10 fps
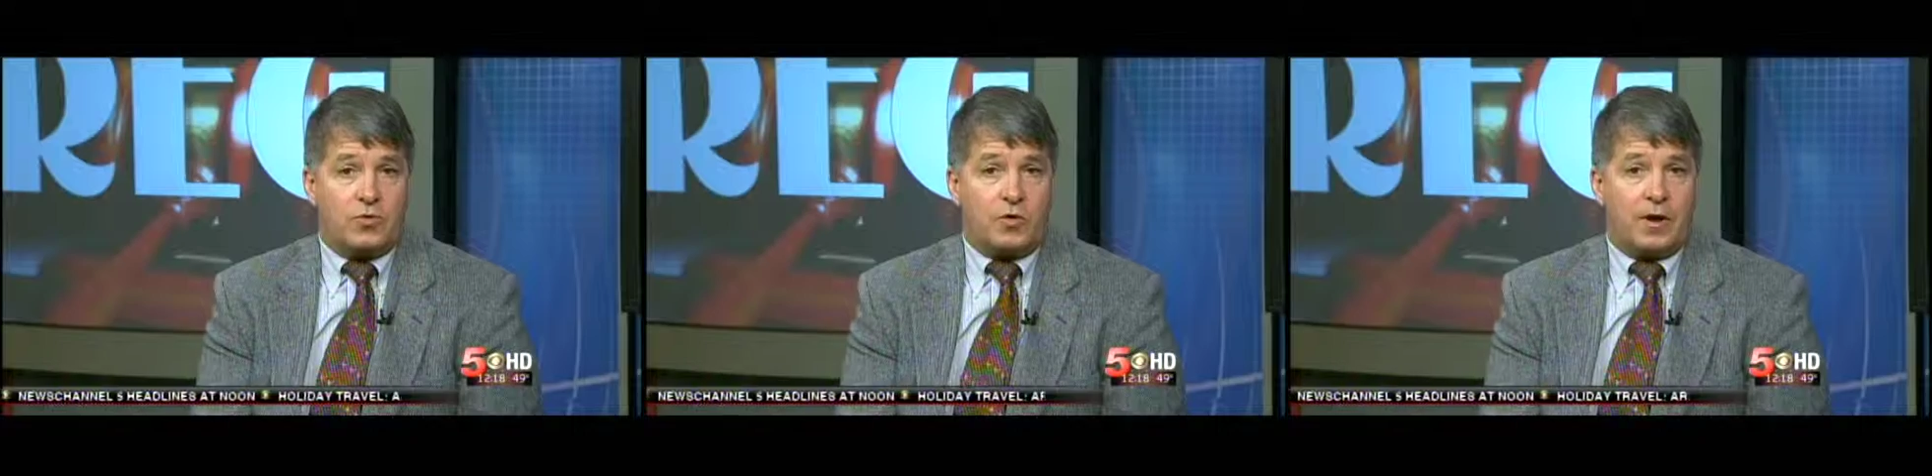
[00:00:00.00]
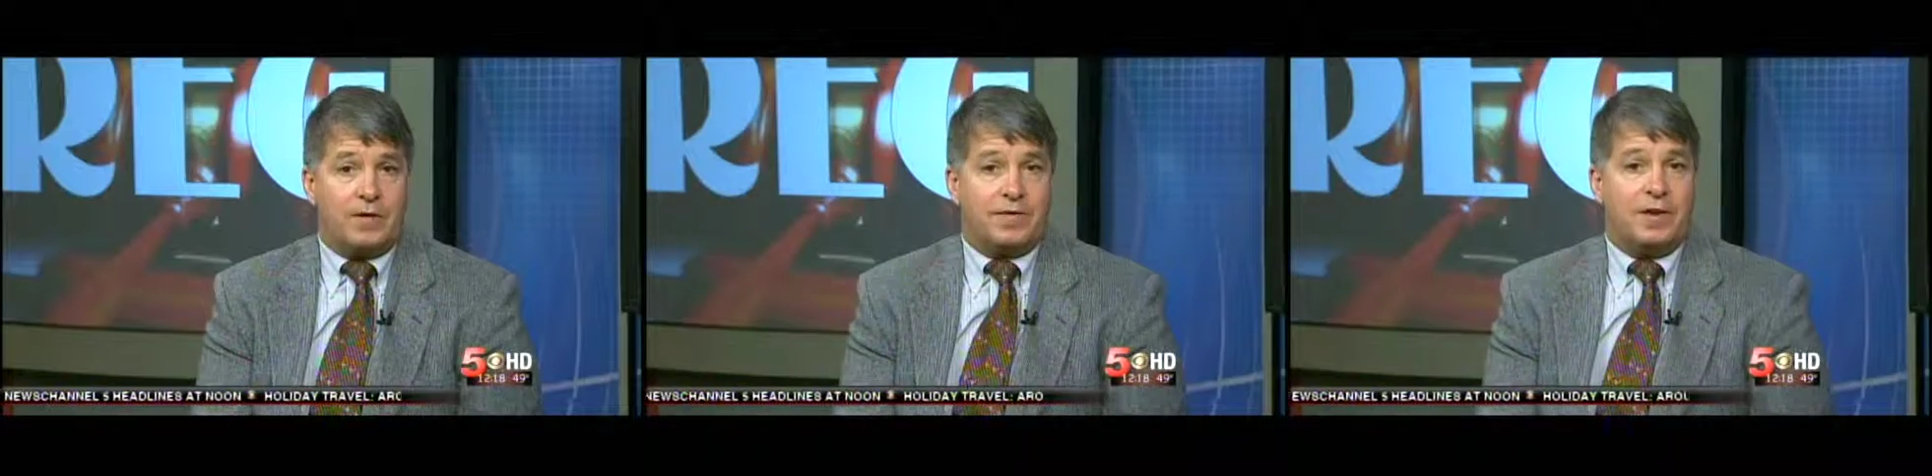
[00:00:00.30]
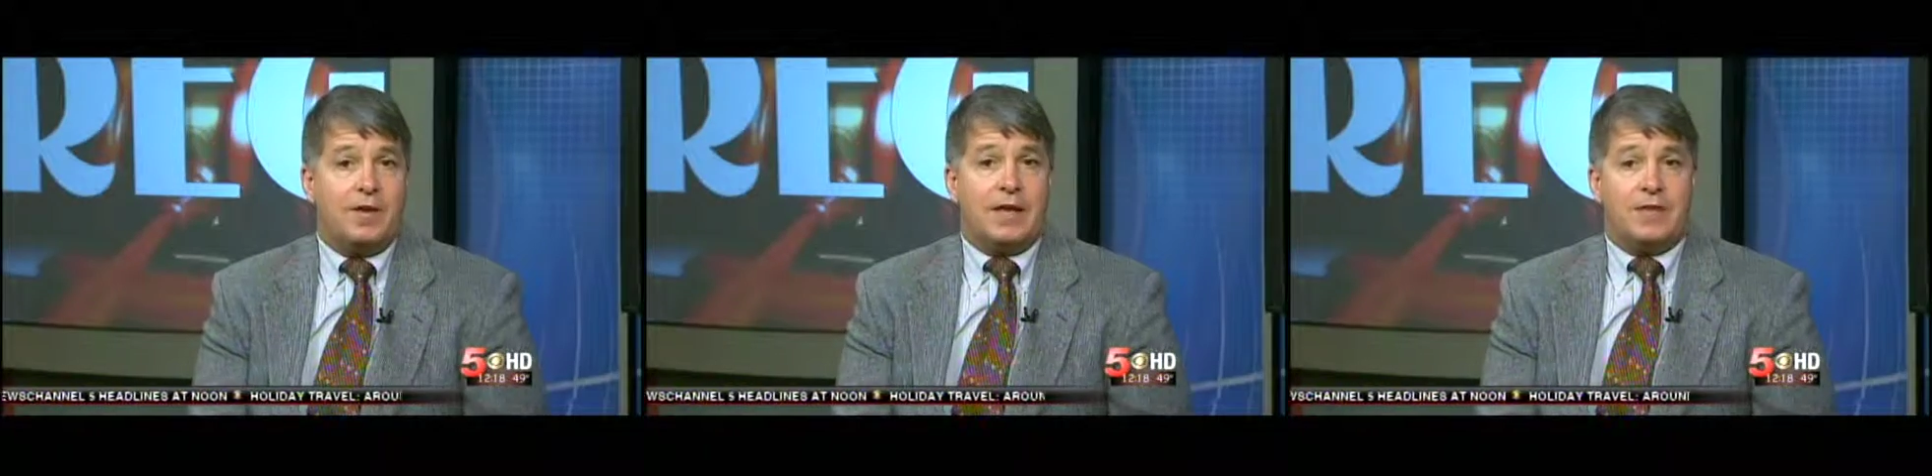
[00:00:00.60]
drive.
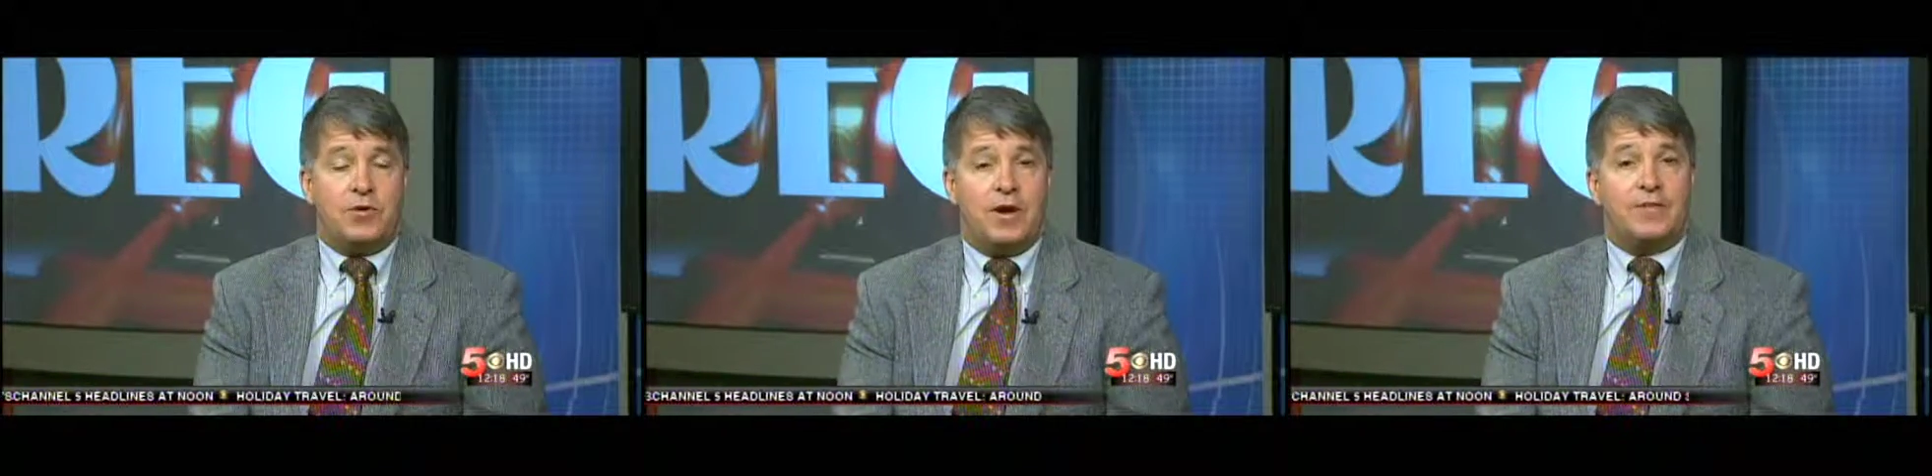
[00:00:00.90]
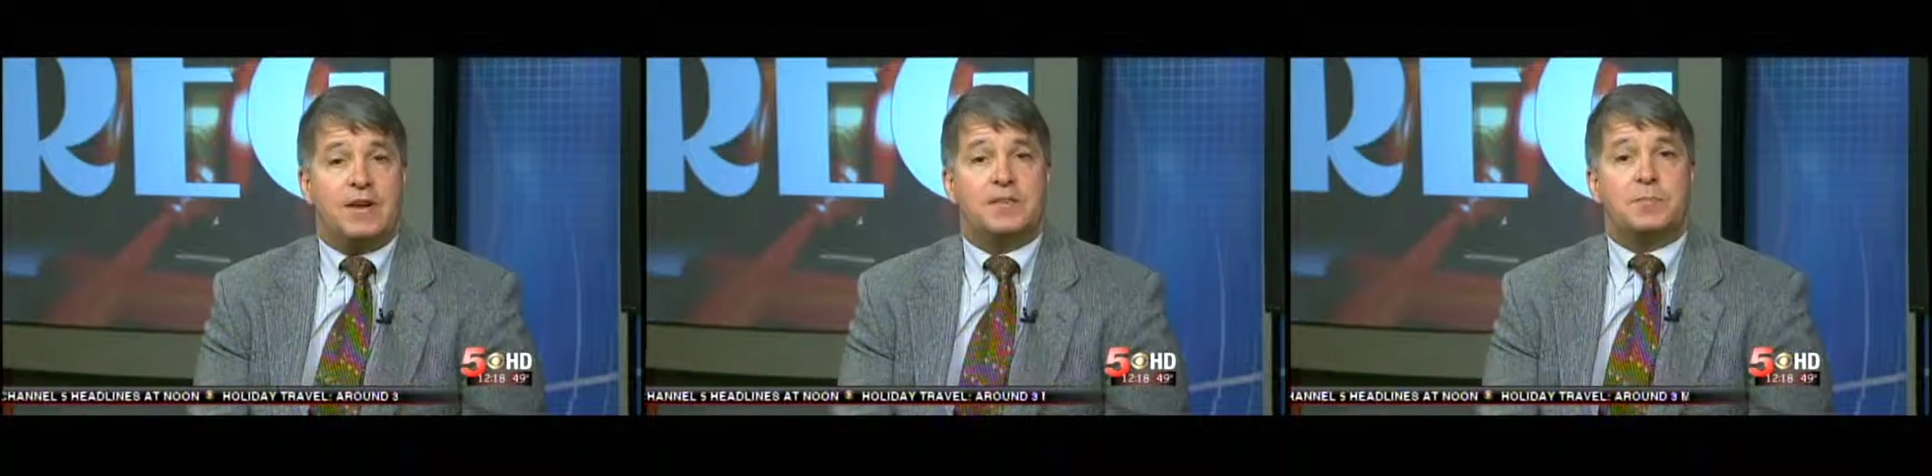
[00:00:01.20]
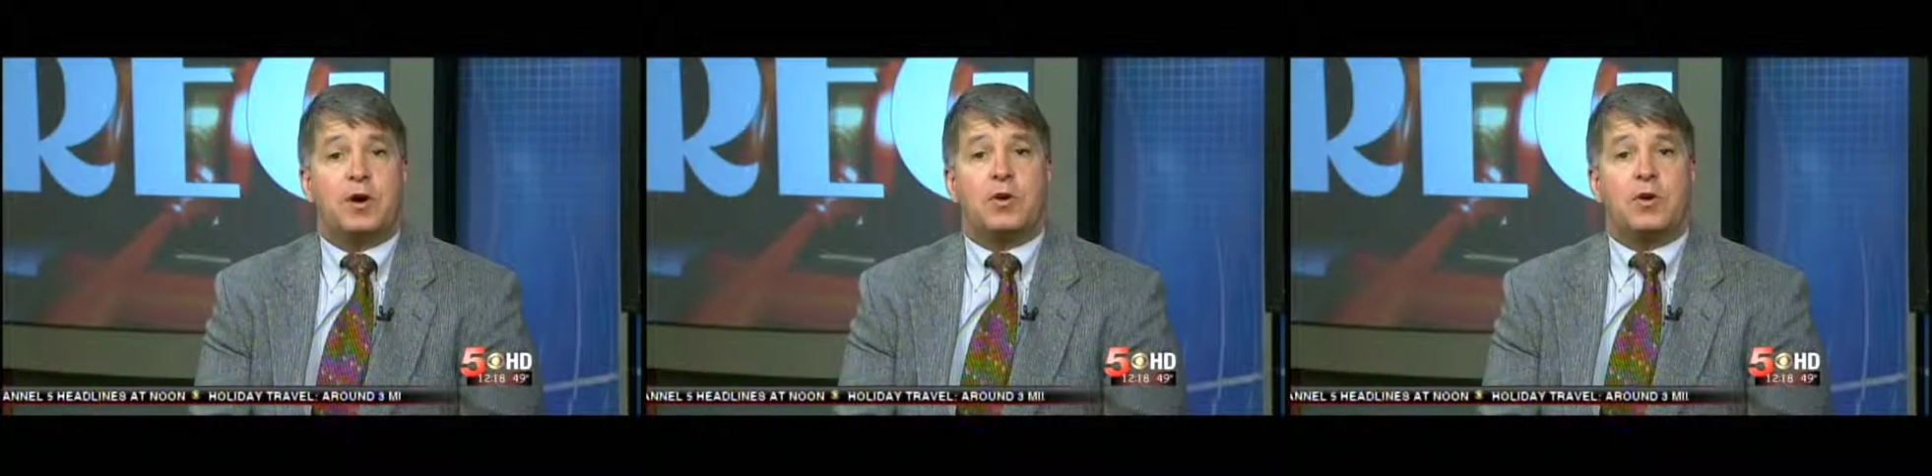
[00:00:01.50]
If you have any spare